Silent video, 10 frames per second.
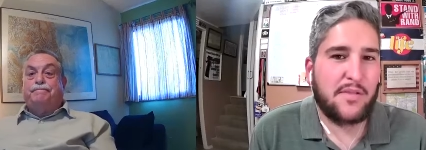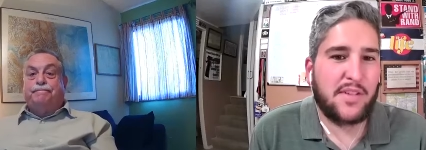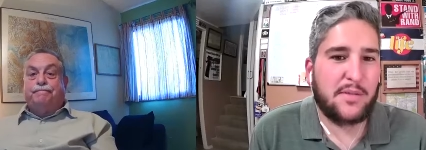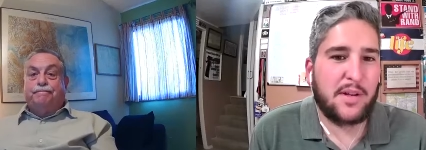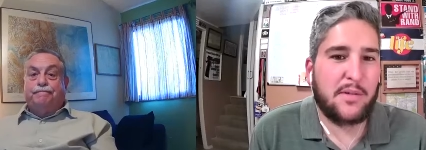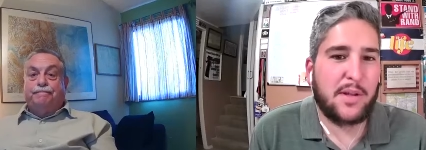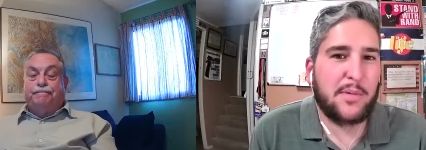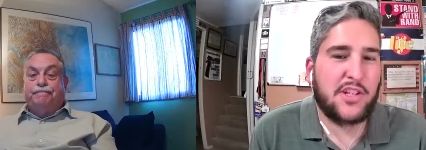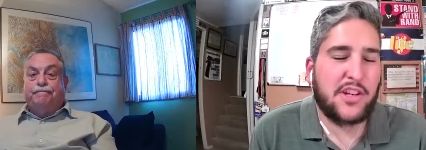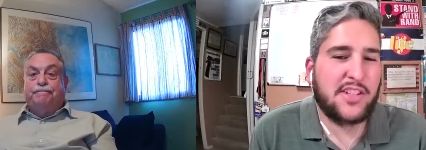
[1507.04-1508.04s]
Speaker 1: Perfect. Well, I really
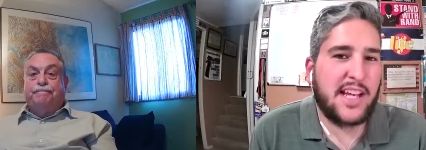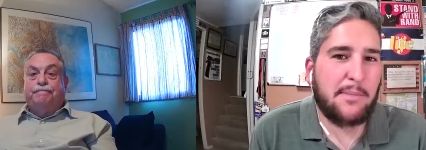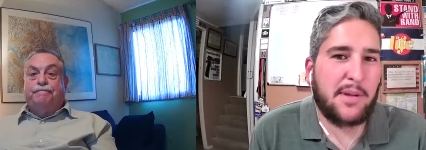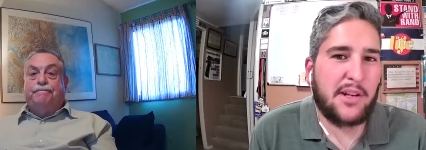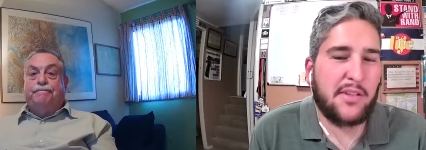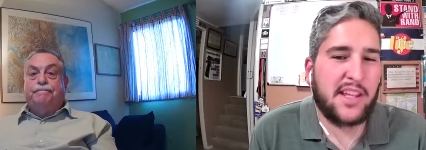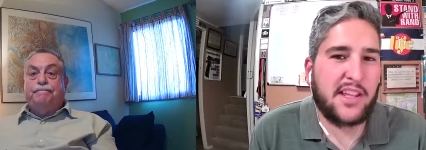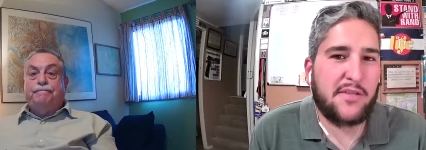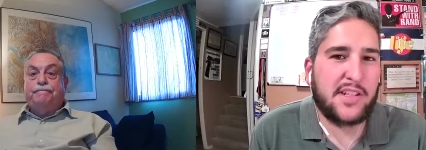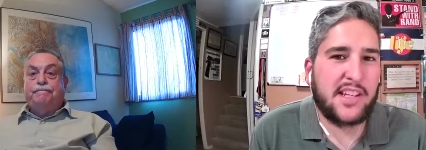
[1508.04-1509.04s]
appreciate your time, Peter.
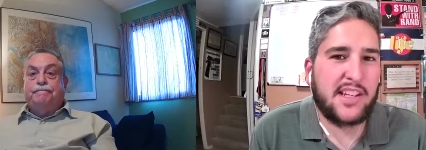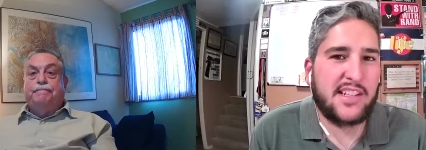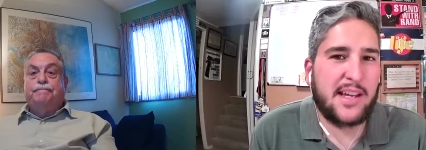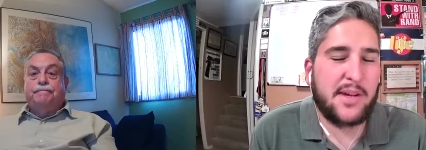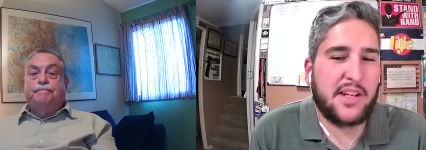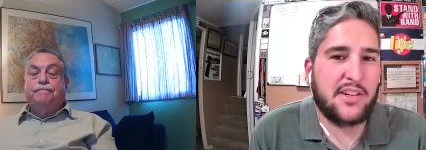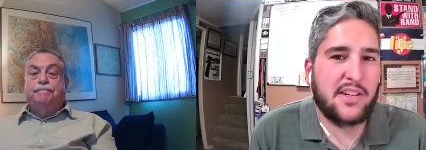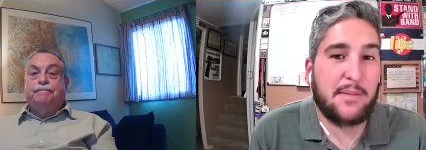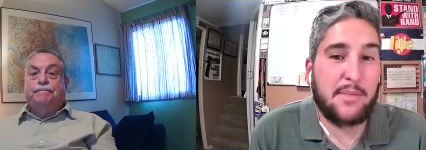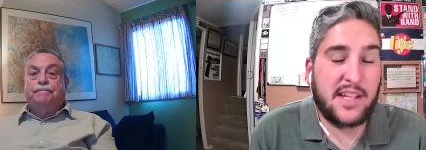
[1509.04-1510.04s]
Thank you for taking time out of your
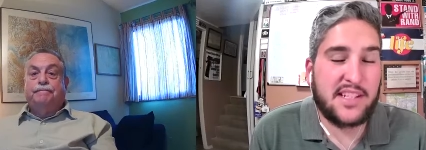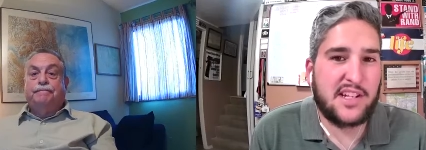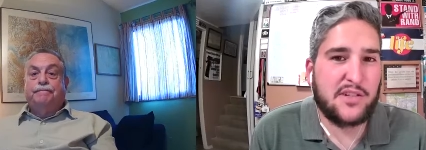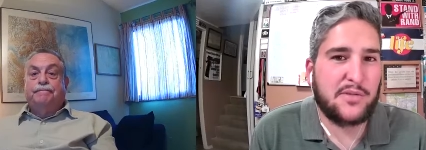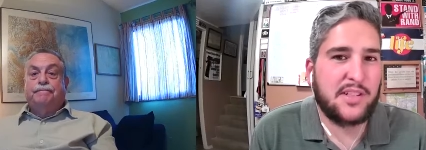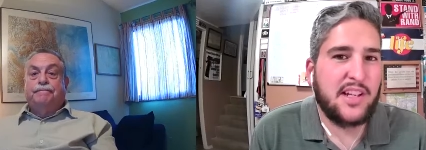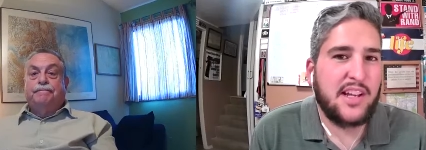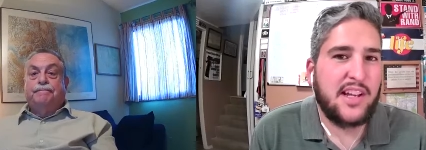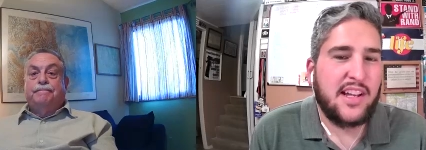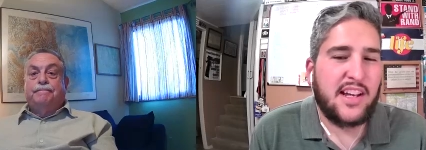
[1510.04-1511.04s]
campaign schedule.
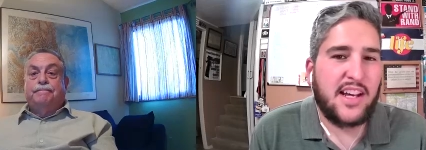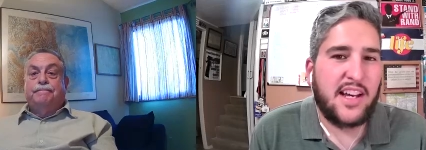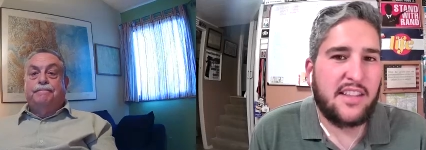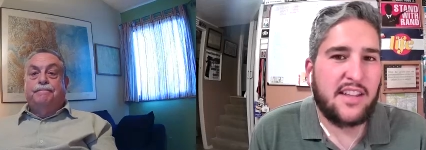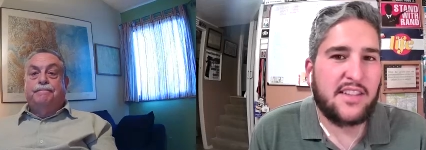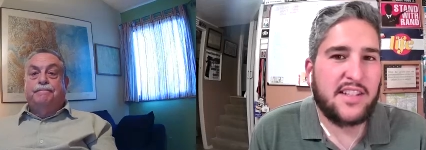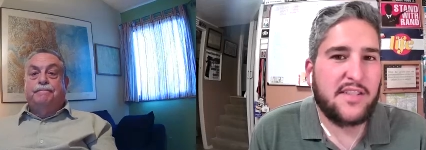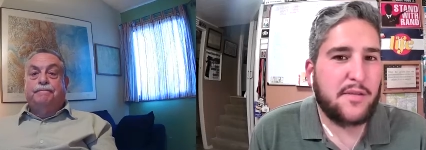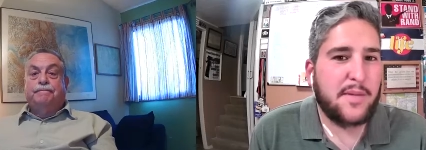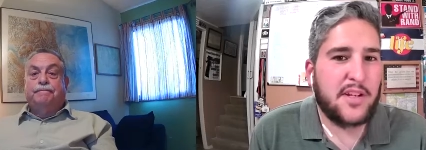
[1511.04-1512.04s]
Uh, I thought
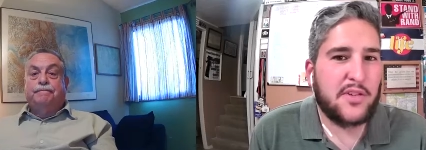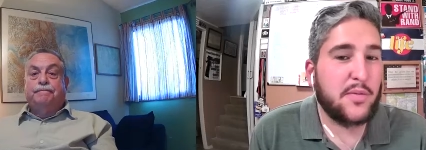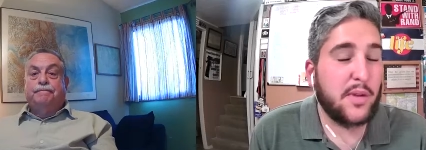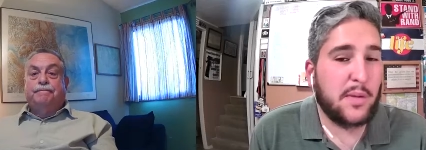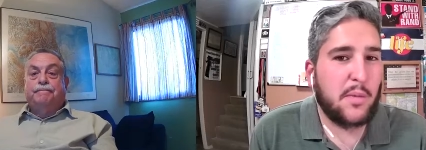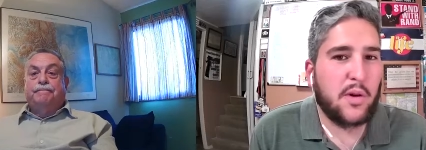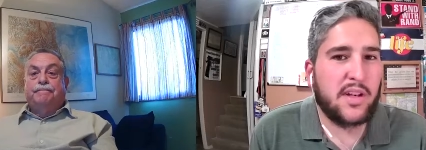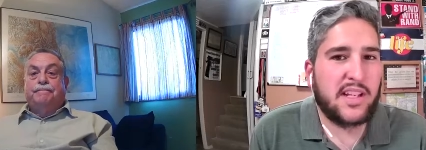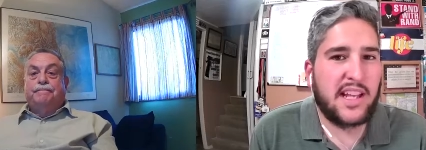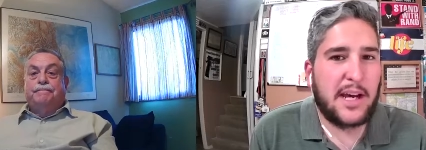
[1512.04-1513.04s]
this information was really
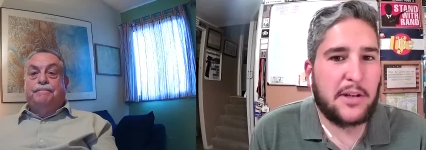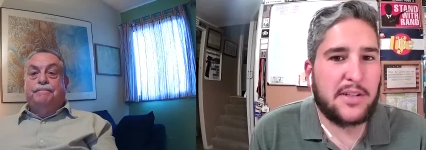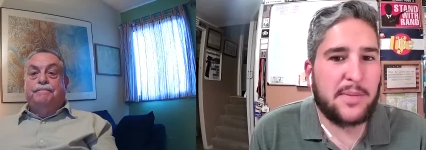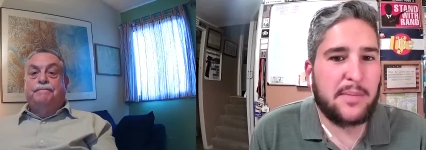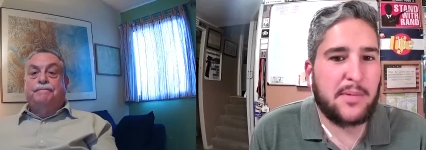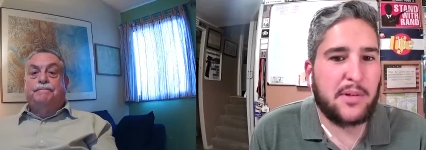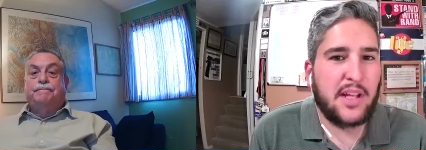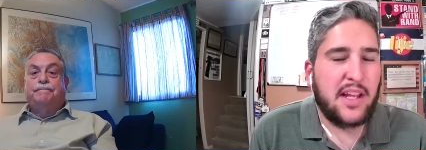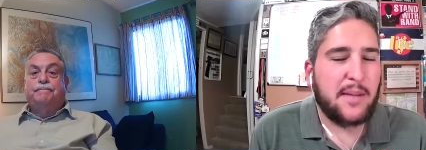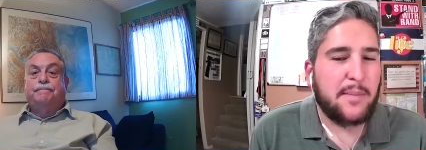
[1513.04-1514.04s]
important to get out to
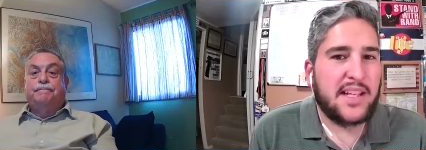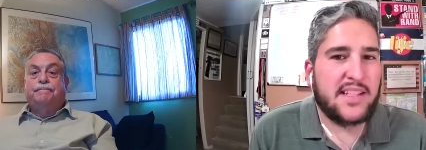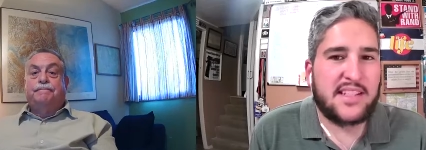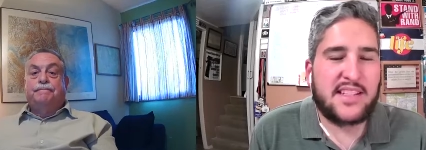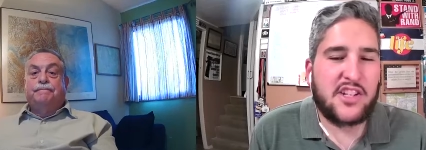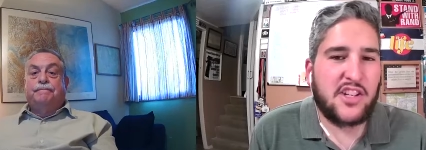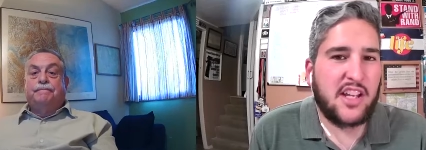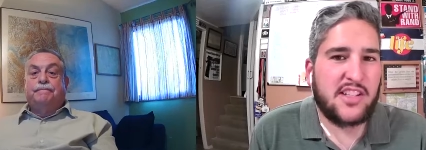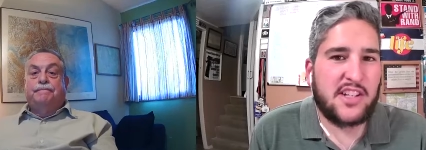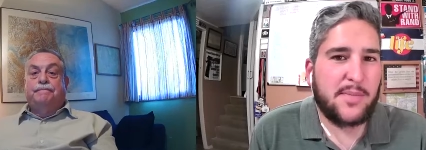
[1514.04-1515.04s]
people because it's such
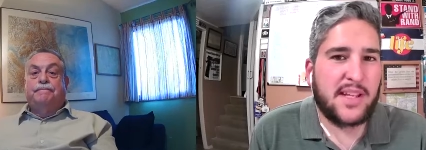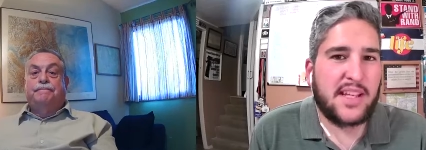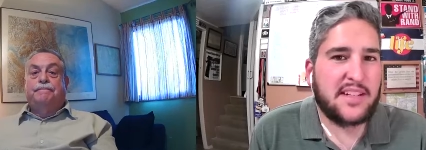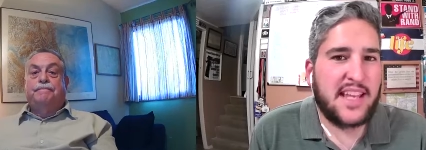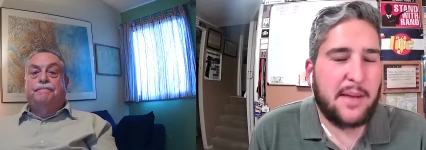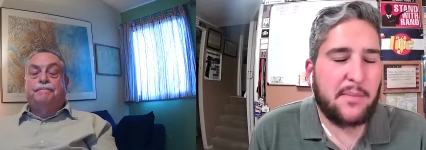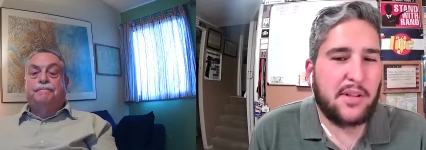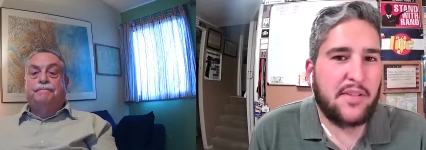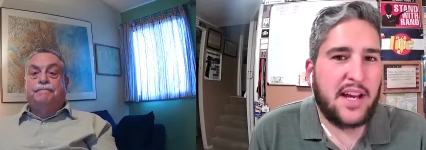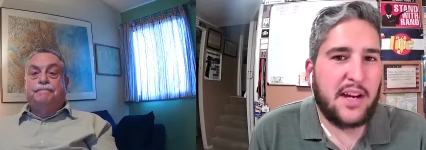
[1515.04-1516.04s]
a such a big
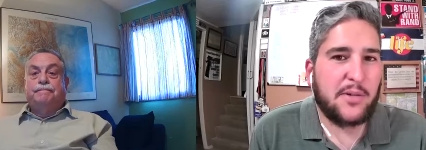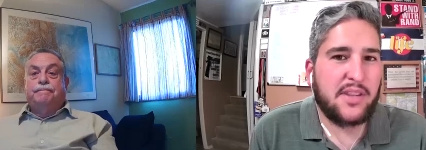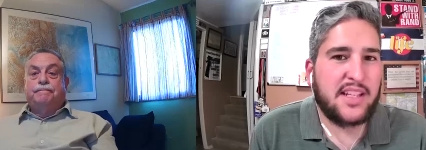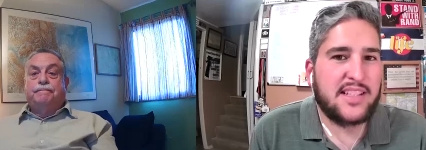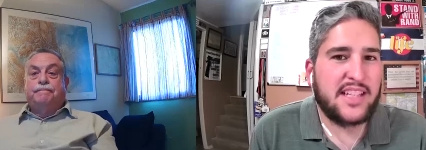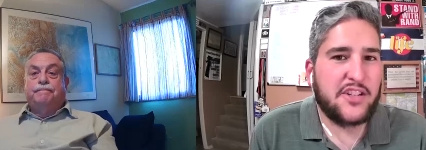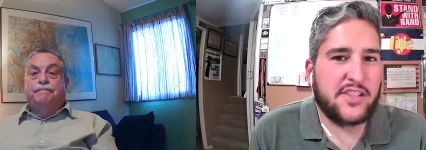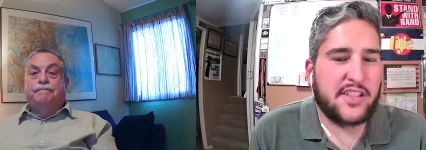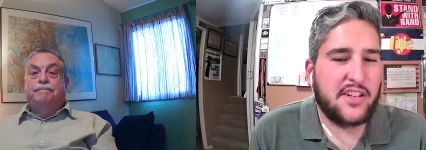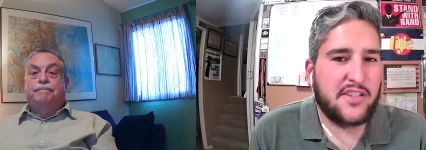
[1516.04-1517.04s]
example of how these
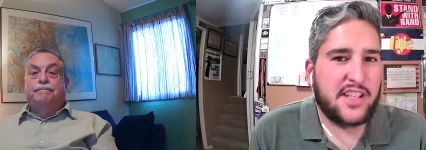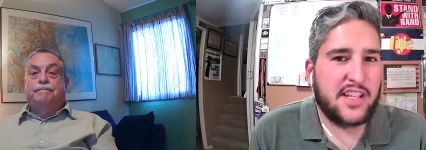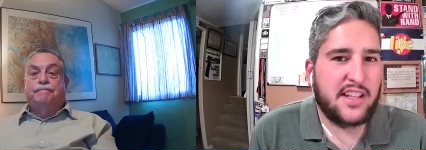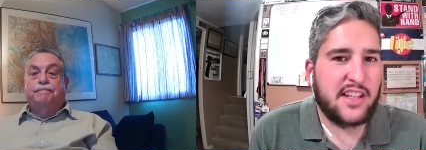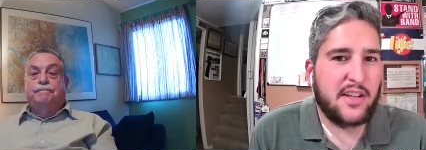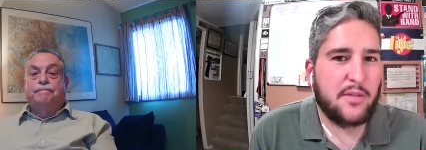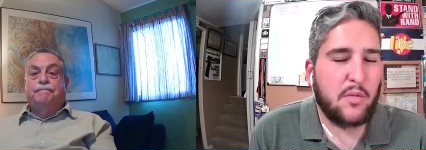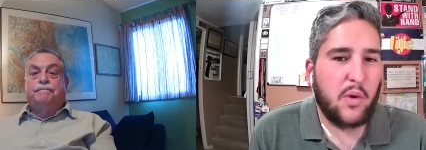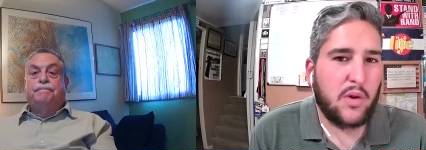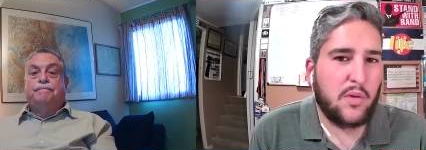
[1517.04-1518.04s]
legislators can can
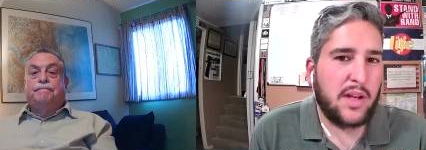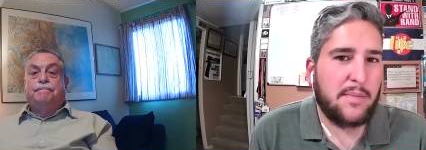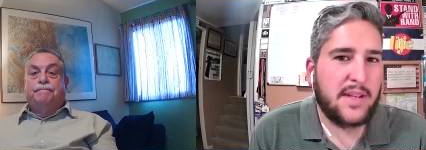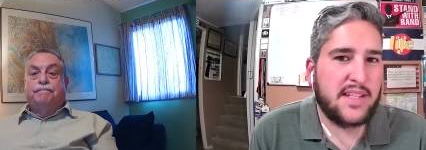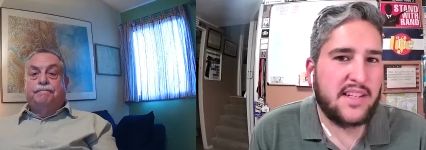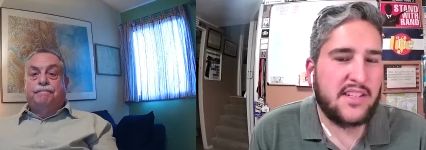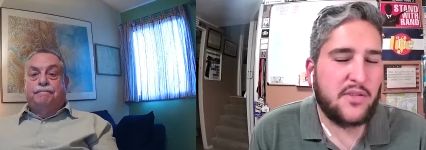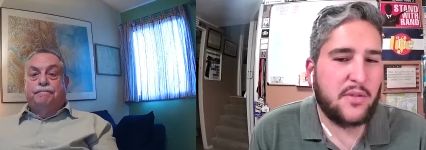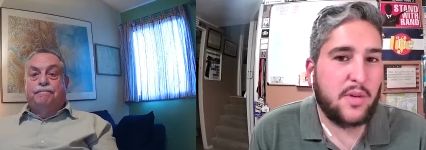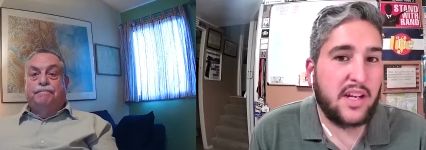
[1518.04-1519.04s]
reward one
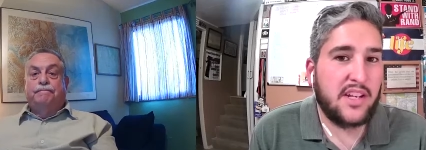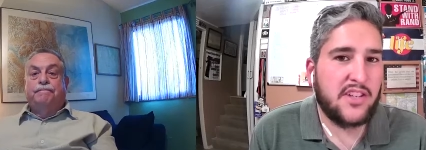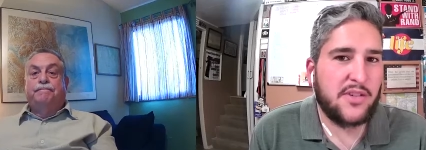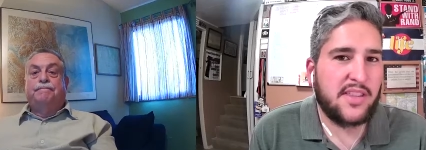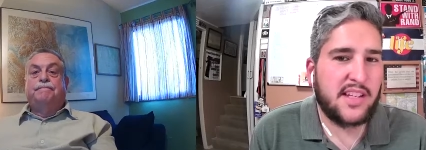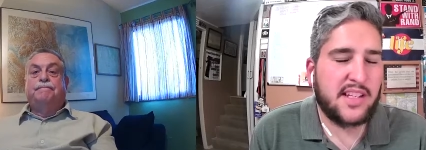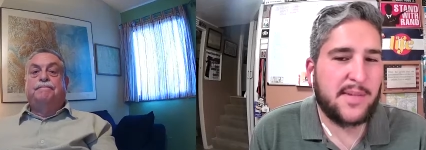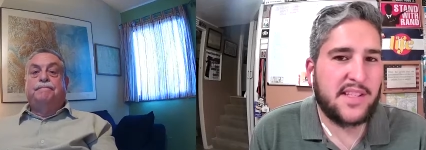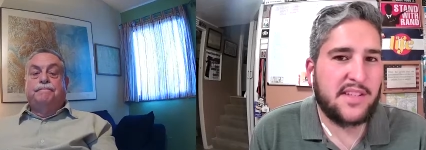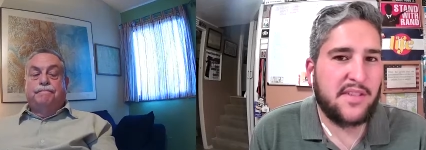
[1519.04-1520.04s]
business or one industry at the
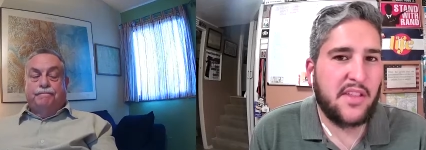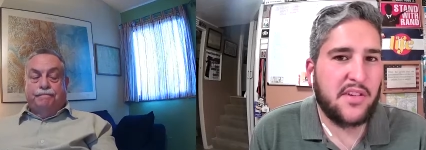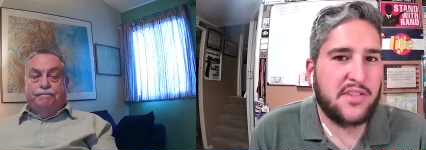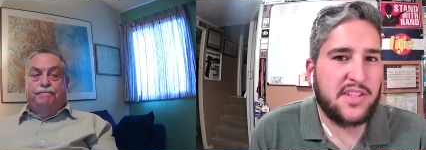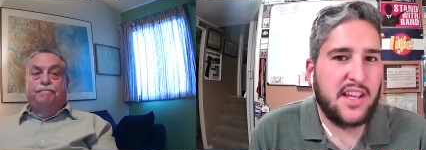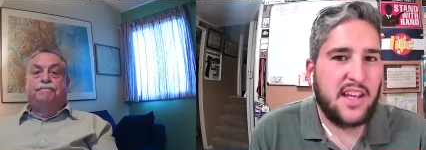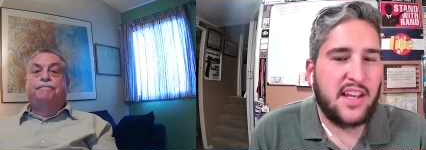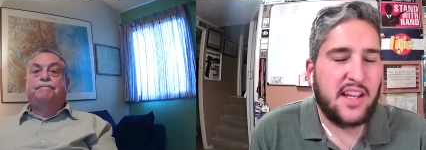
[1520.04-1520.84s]
expense of others,